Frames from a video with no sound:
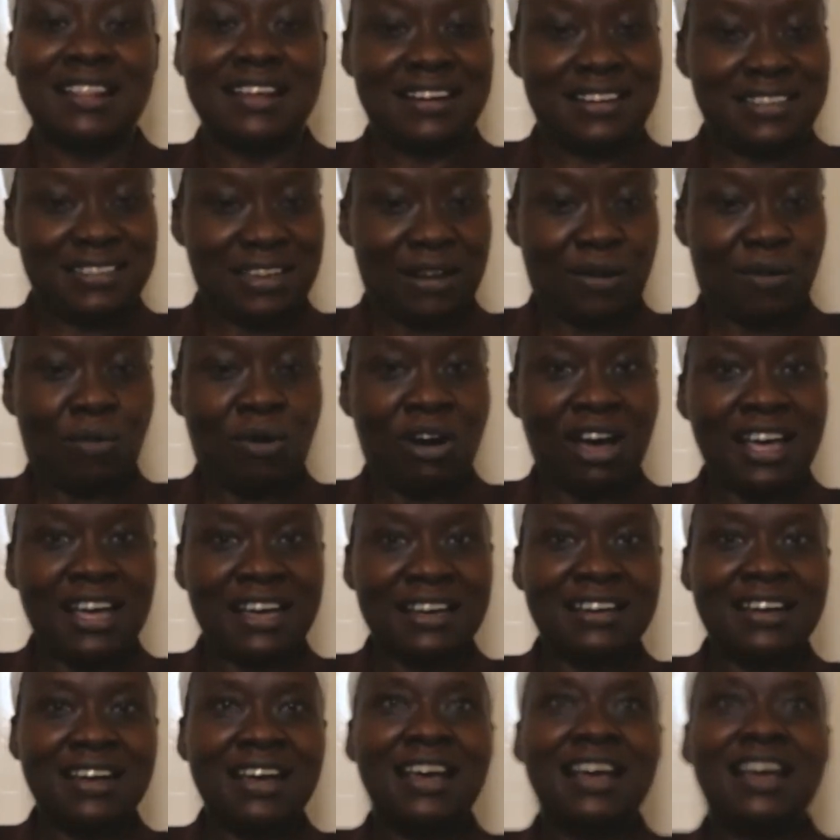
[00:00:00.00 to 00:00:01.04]
that is
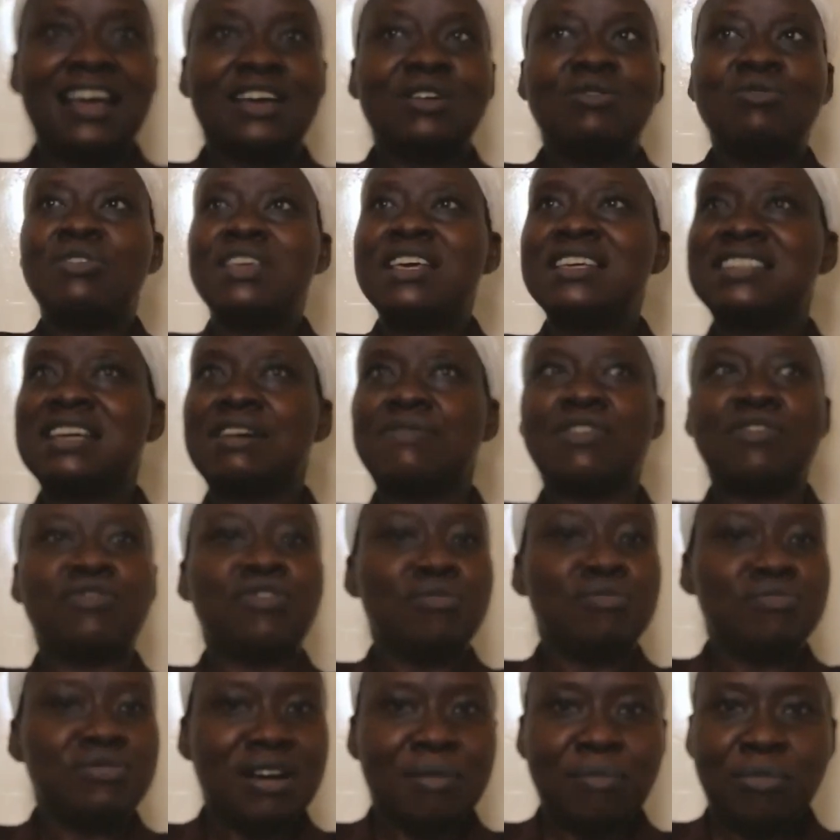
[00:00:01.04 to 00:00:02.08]
acquired? Do they suffer
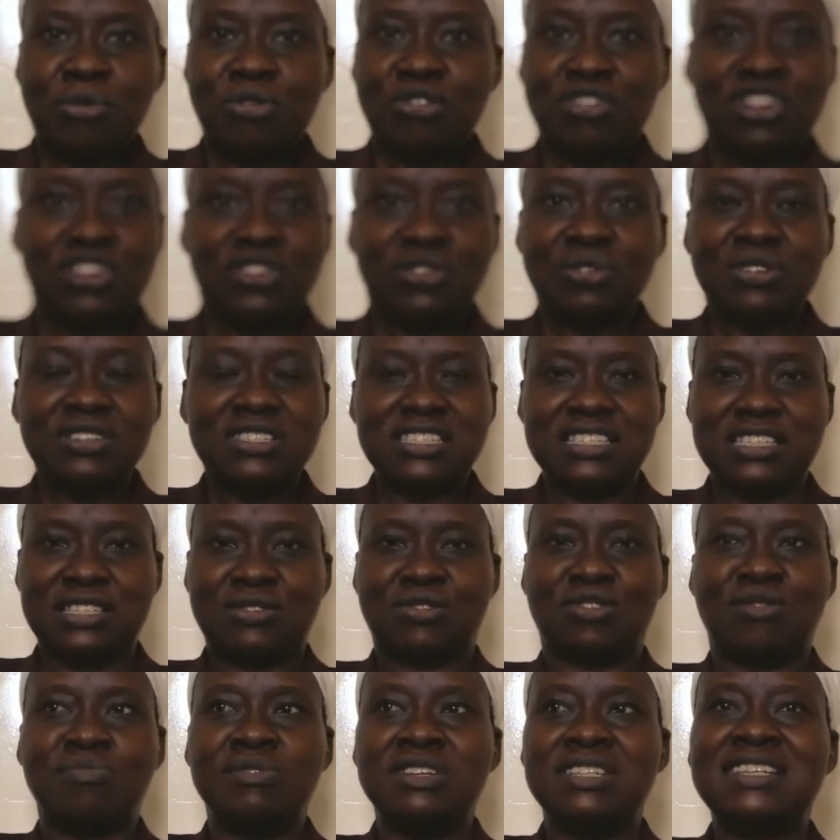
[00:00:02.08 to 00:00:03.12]
from some conditions in
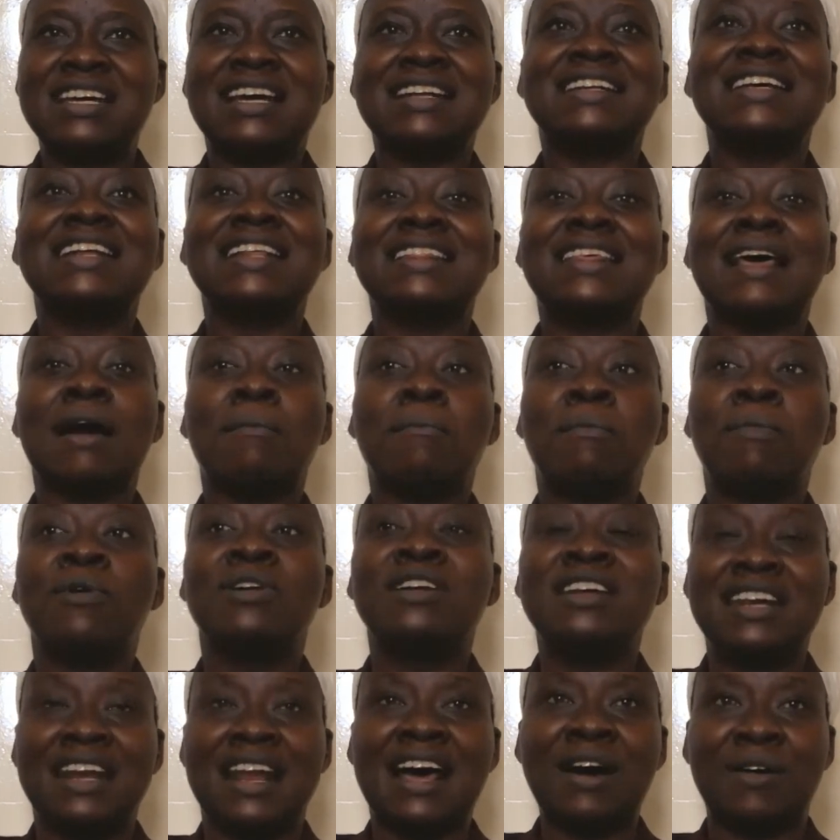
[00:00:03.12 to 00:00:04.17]
this community until their
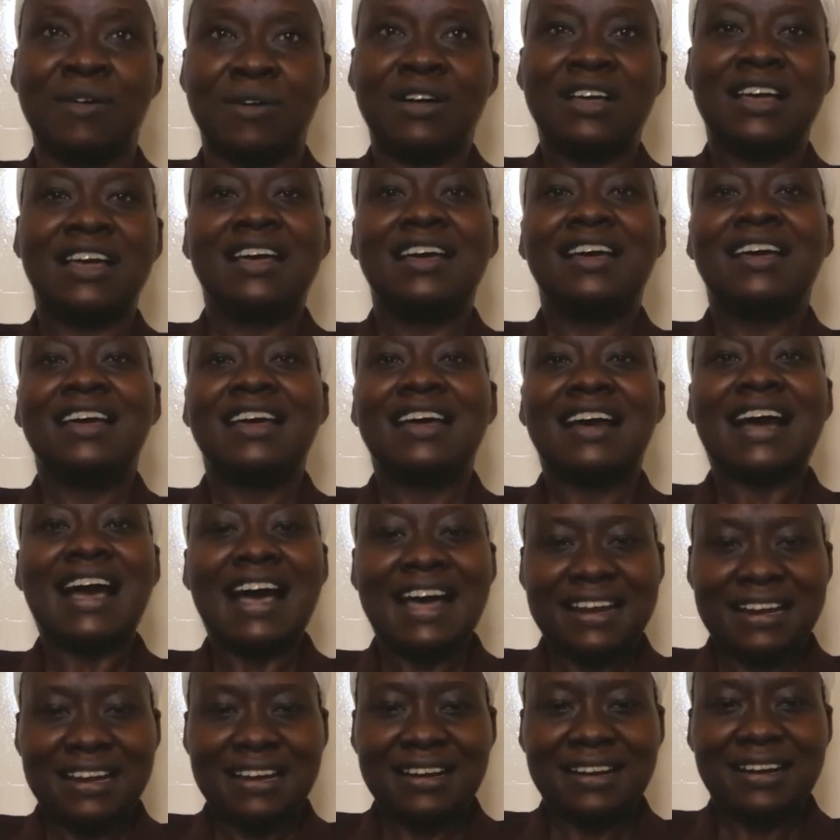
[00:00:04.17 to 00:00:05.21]
body now
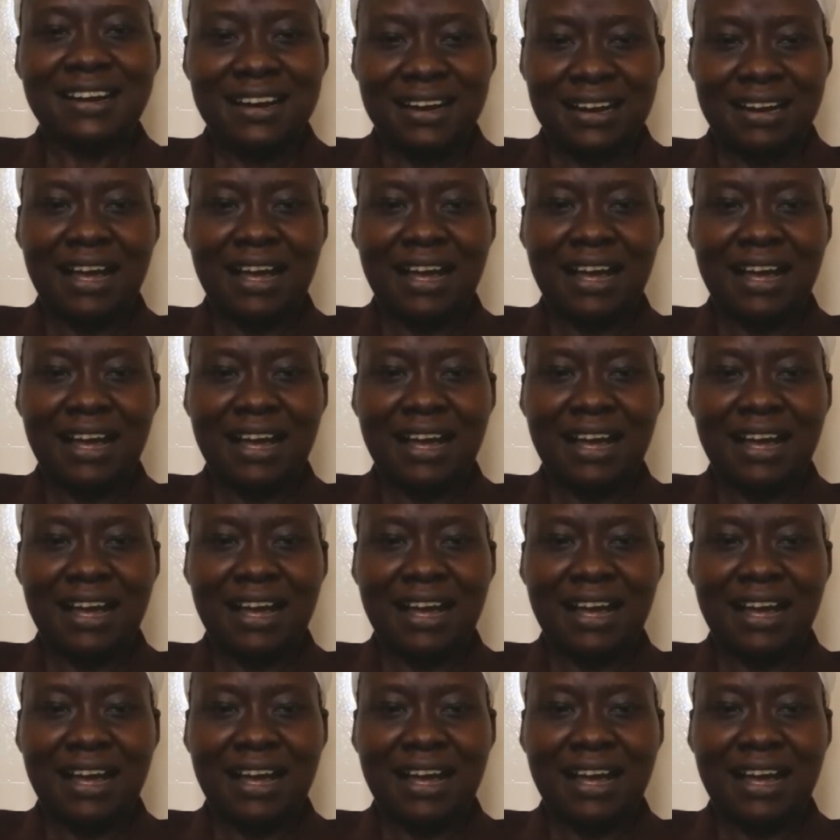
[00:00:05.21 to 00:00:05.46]
can